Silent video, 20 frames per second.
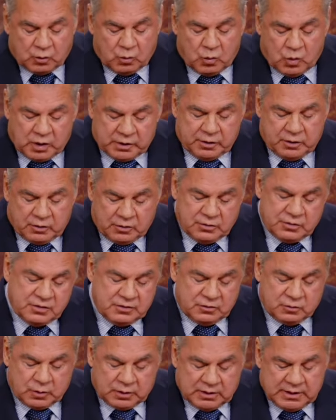wonders
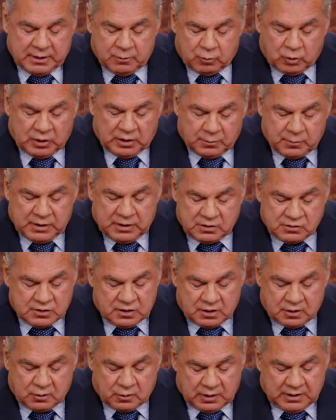is what that really means in
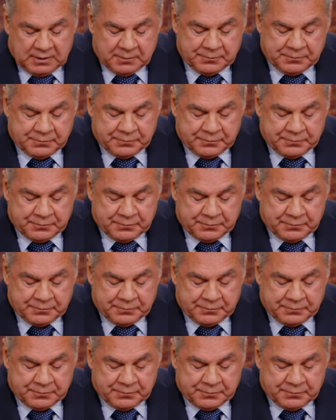the Greek